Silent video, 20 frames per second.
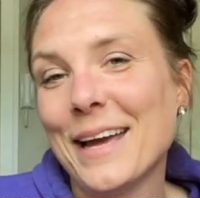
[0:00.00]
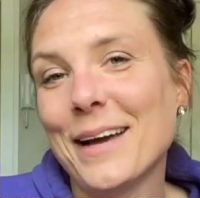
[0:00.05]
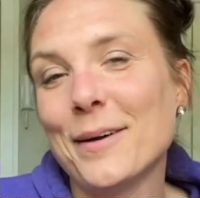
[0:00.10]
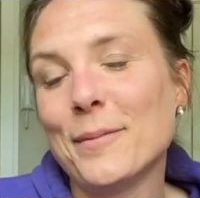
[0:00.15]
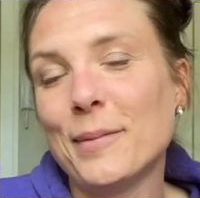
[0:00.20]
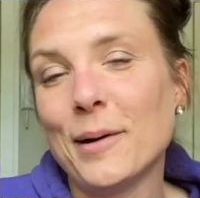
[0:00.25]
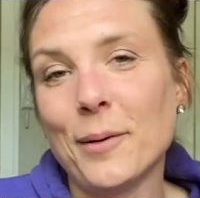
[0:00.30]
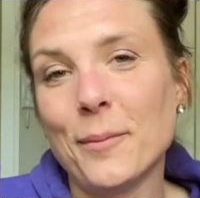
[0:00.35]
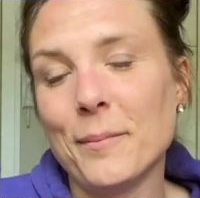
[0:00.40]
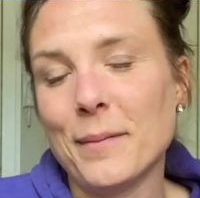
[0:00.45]

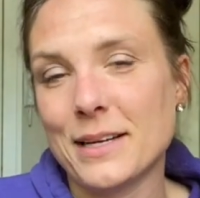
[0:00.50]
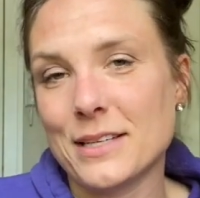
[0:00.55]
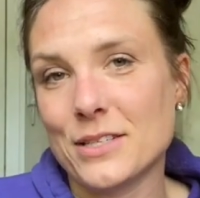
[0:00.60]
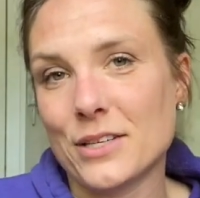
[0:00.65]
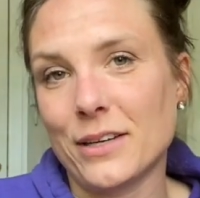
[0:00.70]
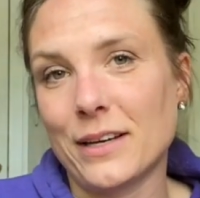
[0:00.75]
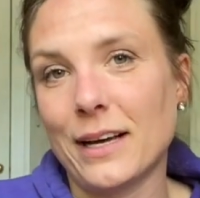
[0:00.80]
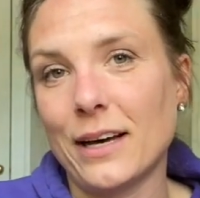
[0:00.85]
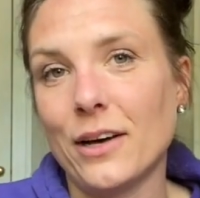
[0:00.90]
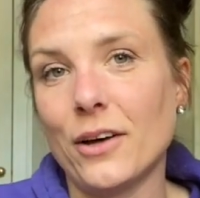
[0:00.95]
about mental
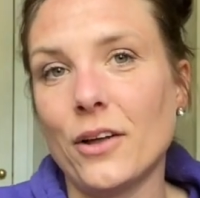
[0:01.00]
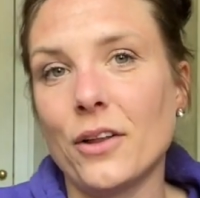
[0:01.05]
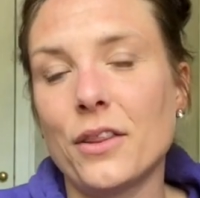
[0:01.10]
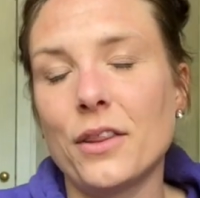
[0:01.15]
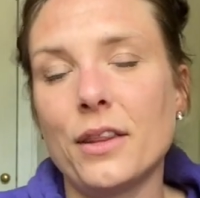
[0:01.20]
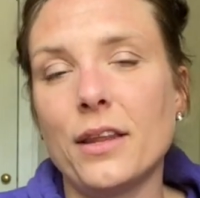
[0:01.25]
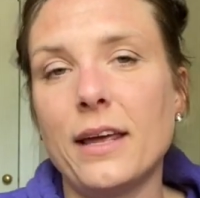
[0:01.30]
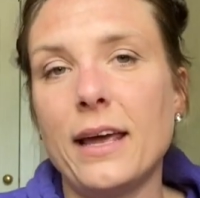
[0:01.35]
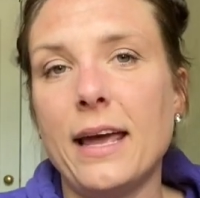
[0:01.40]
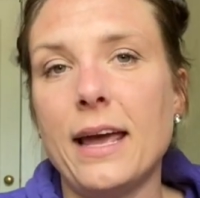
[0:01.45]
health,
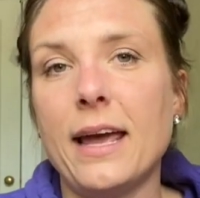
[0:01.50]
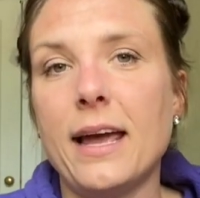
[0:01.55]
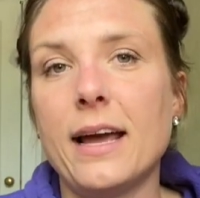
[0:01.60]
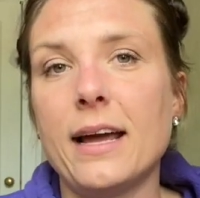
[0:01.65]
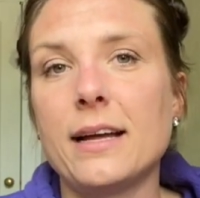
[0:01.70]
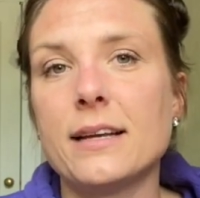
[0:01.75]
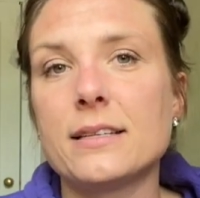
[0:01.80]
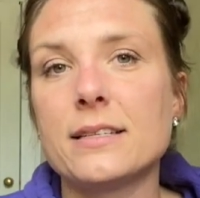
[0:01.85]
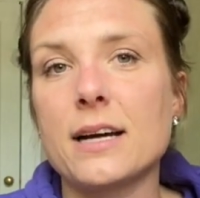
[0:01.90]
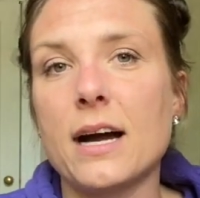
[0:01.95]

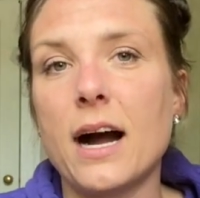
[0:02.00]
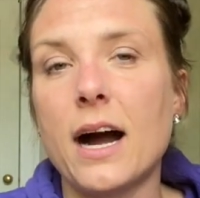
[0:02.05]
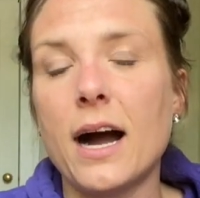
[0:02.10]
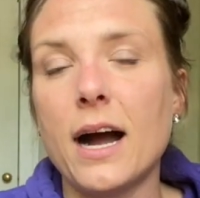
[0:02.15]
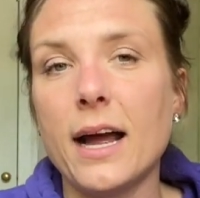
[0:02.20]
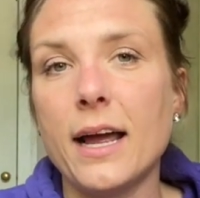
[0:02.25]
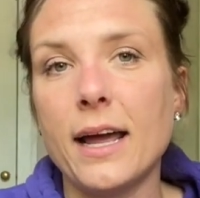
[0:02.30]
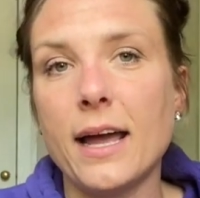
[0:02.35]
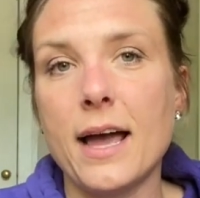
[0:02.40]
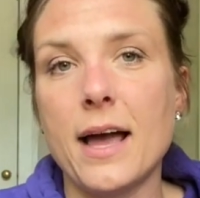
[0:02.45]
and
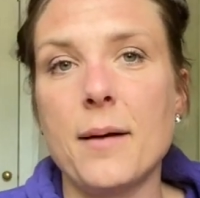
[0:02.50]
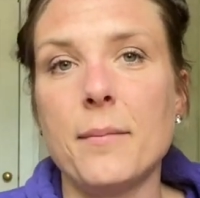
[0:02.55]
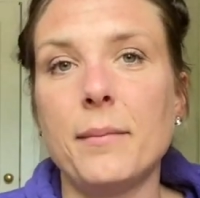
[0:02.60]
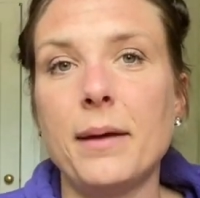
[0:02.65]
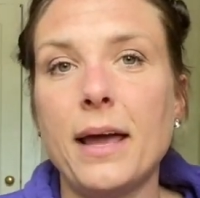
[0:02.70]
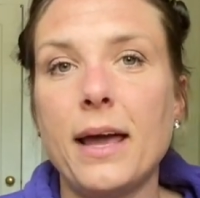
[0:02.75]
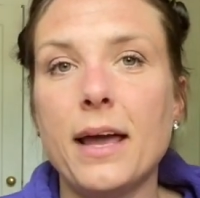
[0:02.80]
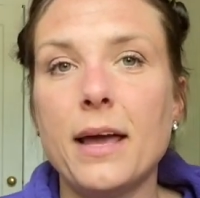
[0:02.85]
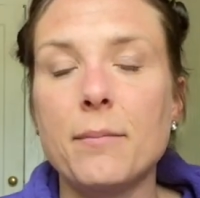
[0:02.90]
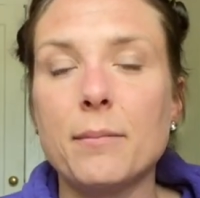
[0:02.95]
I am
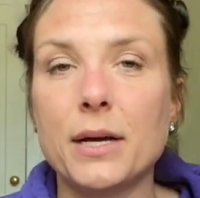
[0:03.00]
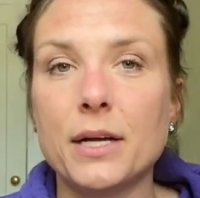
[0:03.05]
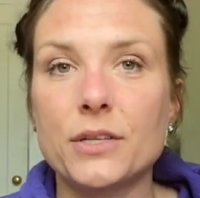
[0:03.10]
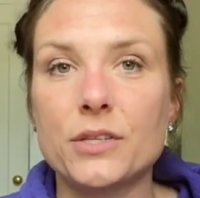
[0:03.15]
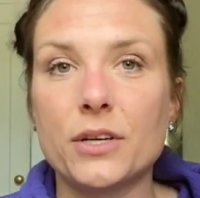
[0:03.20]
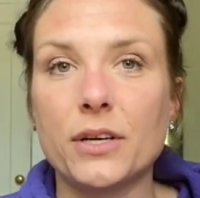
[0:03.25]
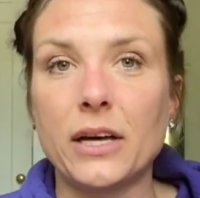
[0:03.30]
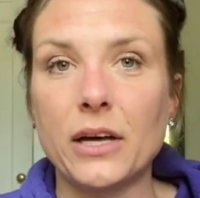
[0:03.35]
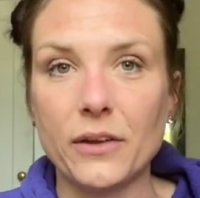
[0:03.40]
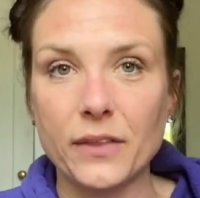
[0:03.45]
a mental
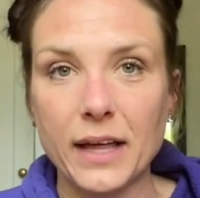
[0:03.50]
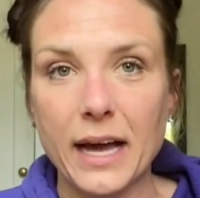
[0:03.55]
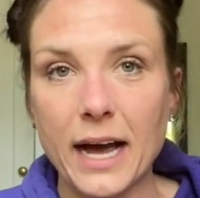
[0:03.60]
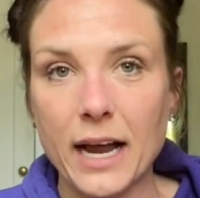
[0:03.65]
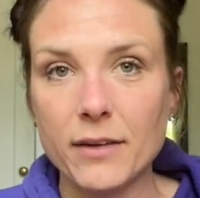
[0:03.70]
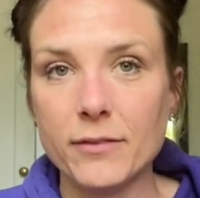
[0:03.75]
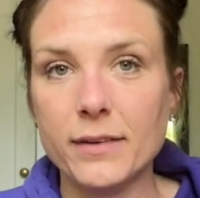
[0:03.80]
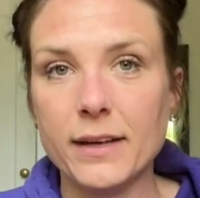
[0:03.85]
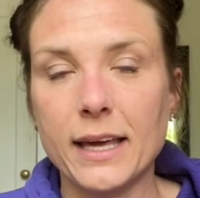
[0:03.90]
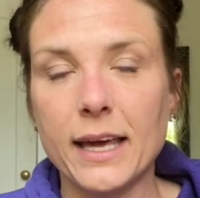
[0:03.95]
health
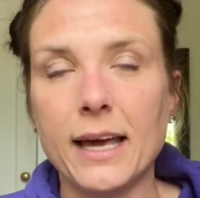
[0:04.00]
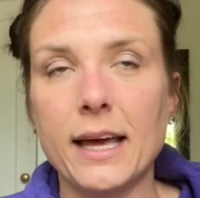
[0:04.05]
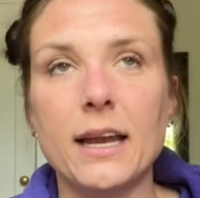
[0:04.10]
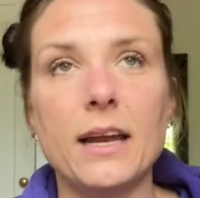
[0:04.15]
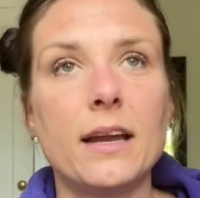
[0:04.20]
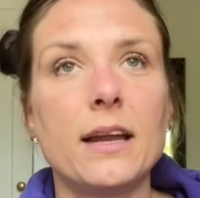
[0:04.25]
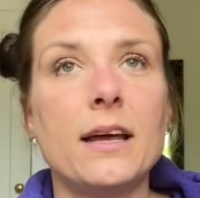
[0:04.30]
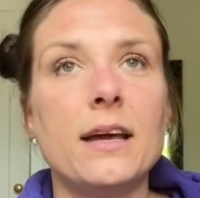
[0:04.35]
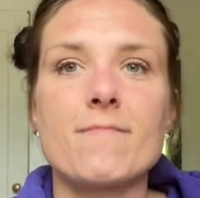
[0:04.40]
advocate.